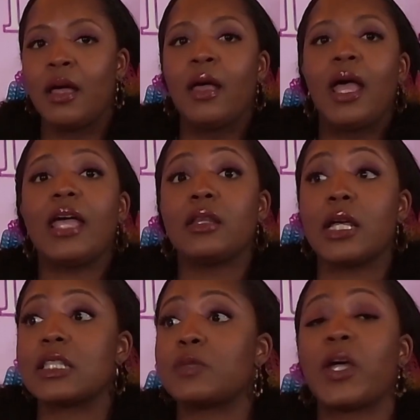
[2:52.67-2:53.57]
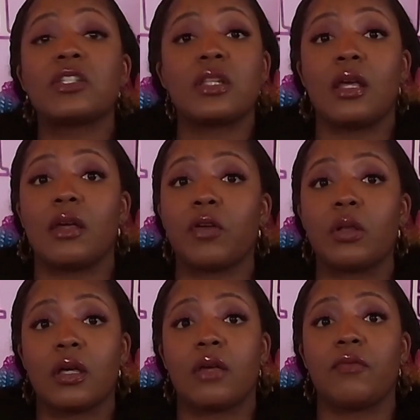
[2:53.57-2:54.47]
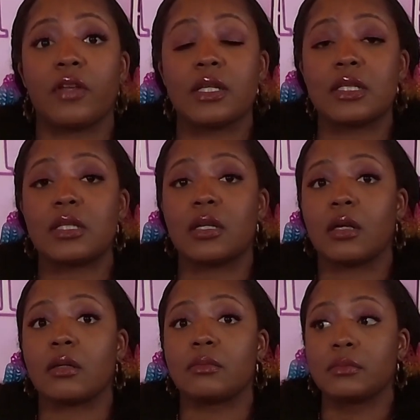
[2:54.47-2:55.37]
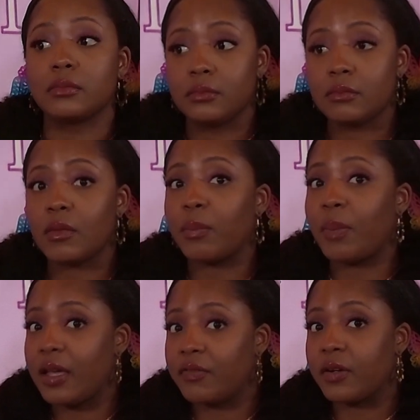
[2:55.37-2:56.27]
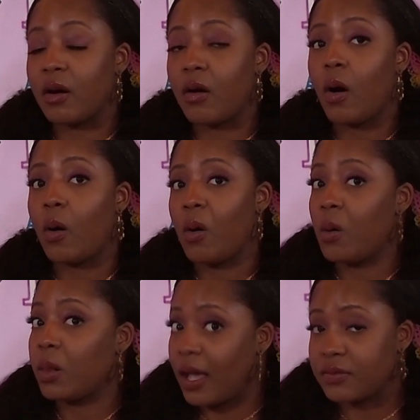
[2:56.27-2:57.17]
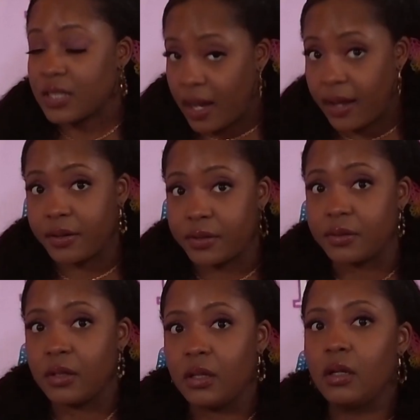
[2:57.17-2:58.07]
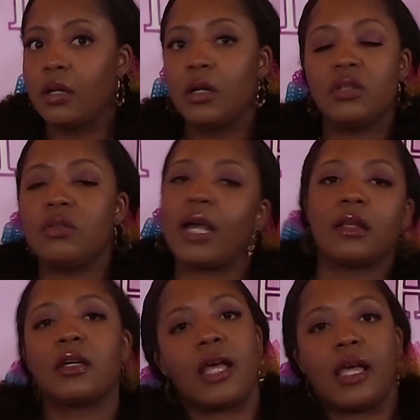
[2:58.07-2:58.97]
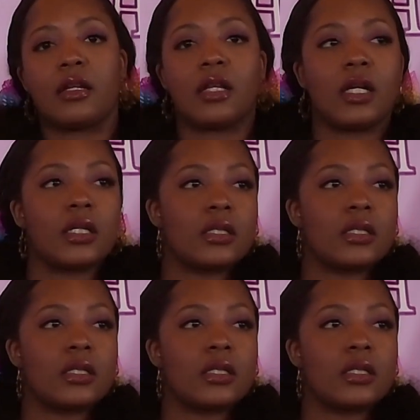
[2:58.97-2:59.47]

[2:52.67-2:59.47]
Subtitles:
And especially if you're looking for this to pay for your whole lifestyle, you got to look at analytics.